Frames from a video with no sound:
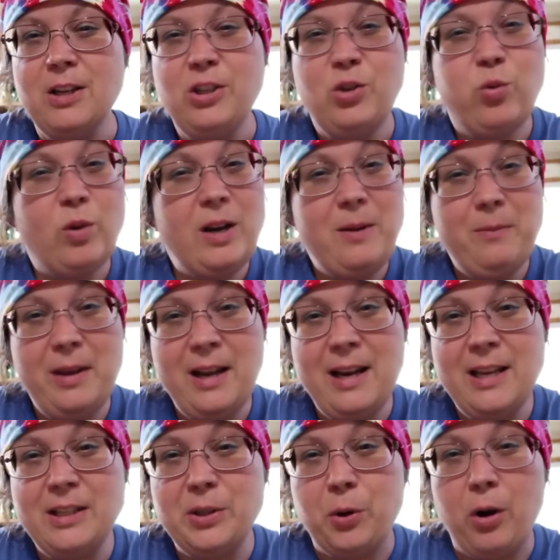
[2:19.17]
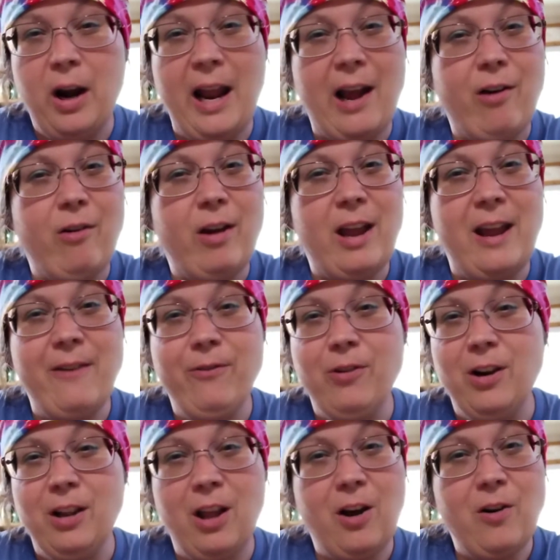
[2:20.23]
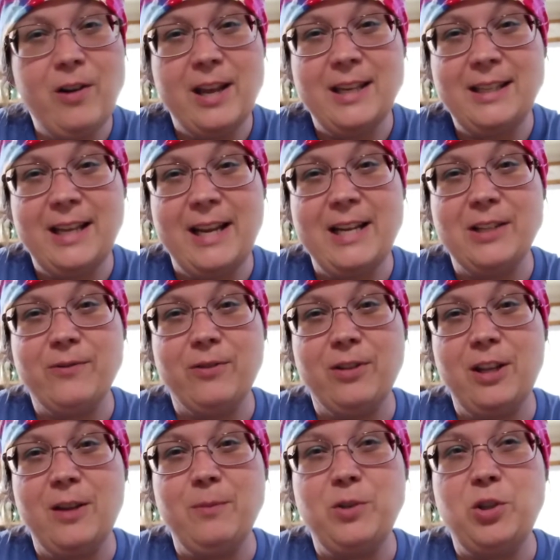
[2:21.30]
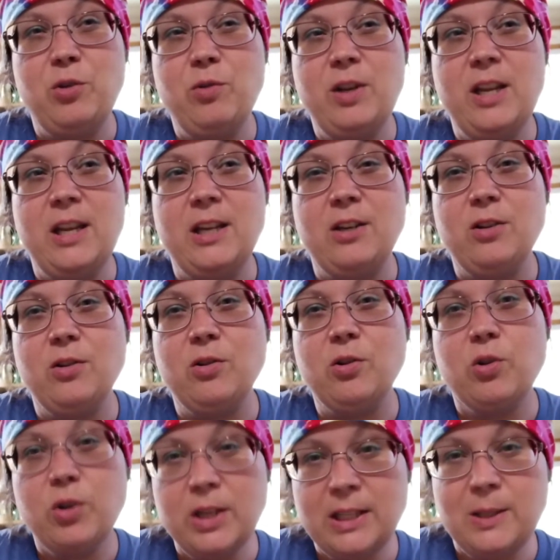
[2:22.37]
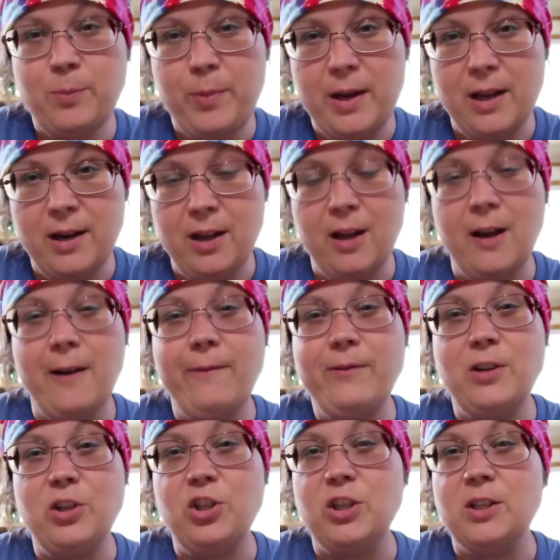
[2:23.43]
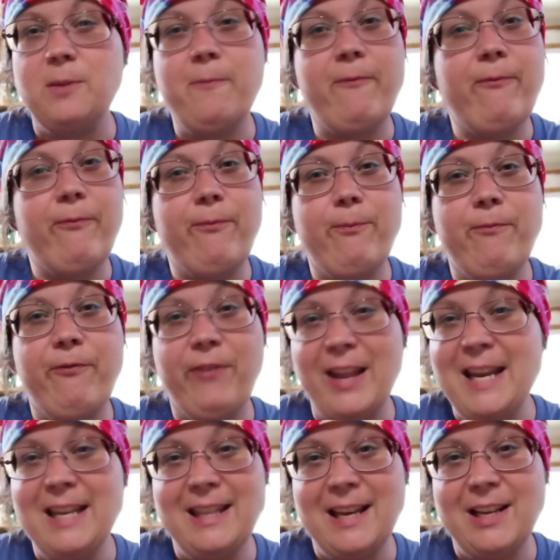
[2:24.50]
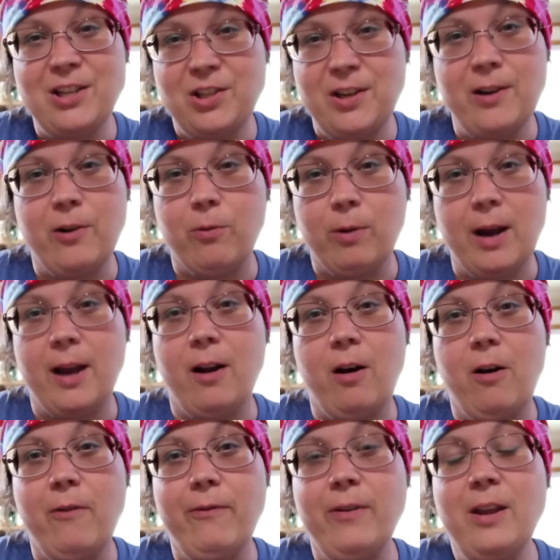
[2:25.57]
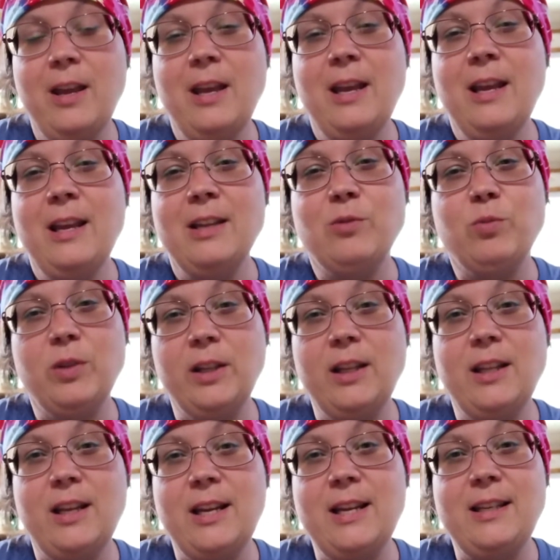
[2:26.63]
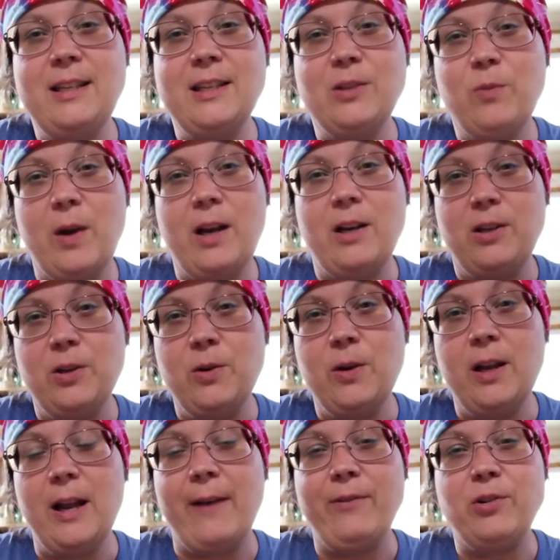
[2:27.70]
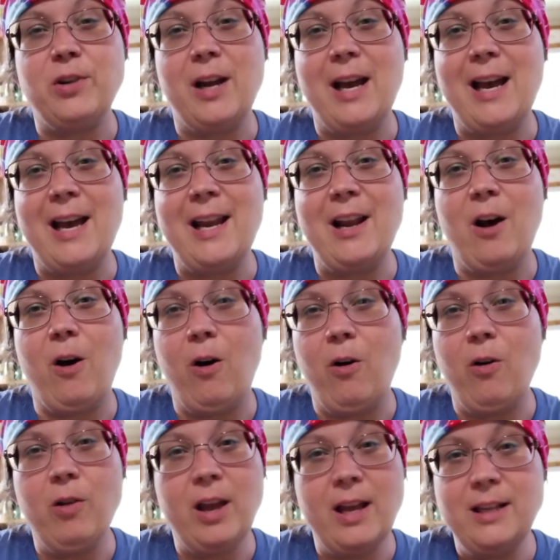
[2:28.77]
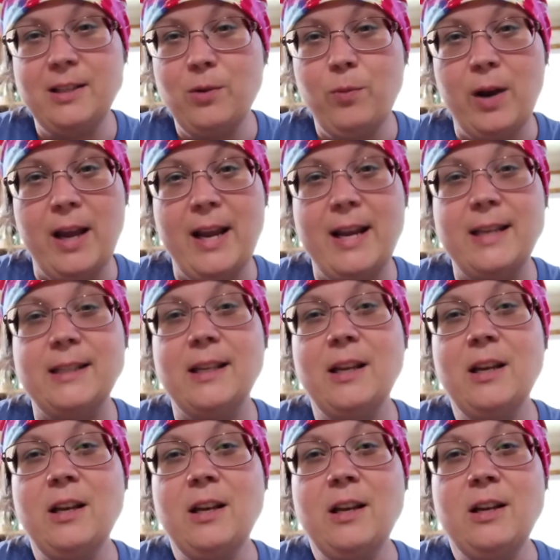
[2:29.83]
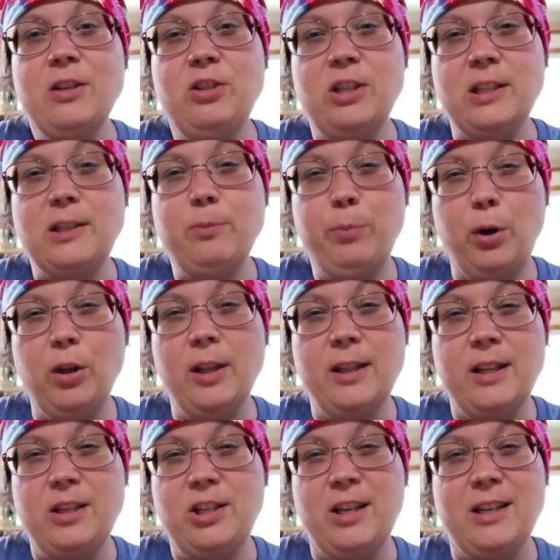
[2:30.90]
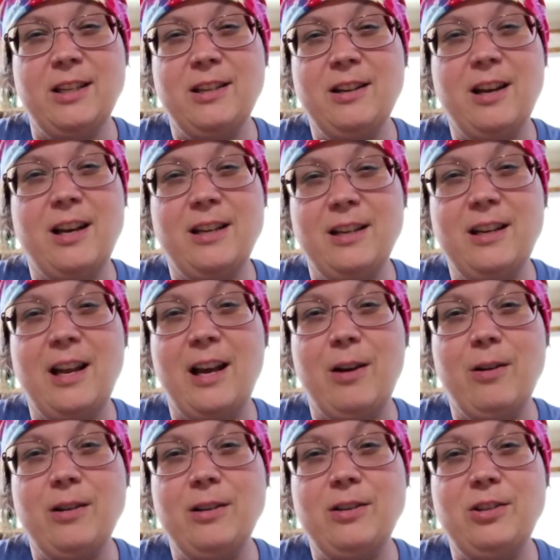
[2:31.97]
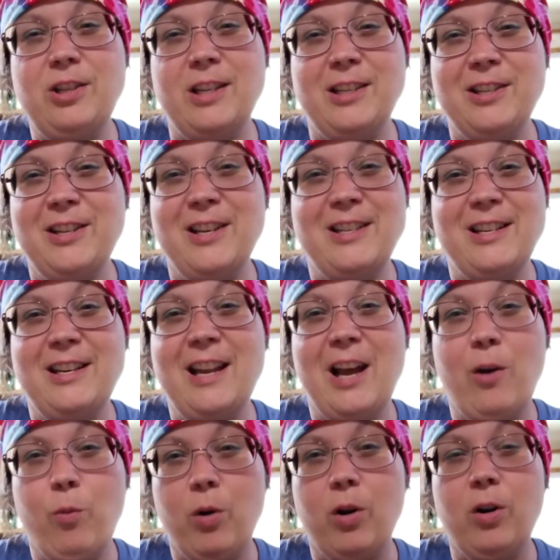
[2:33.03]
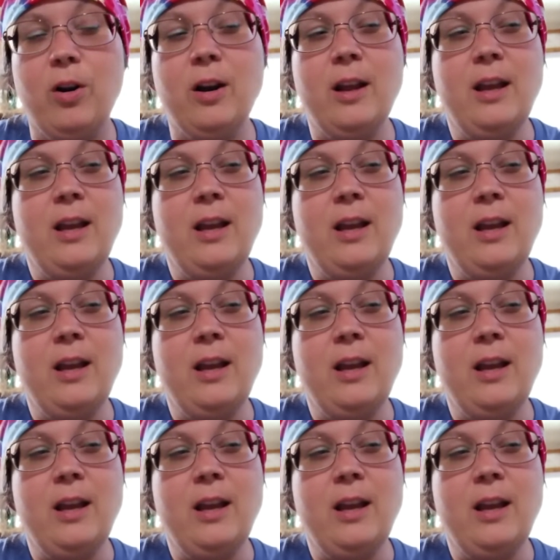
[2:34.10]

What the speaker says: 20 minutes or however long it takes for them to get crispy enough to just flake that shell right off. It's really the easiest way to do it. I've tried all kinds of ways. Just boiling the chestnut did not work.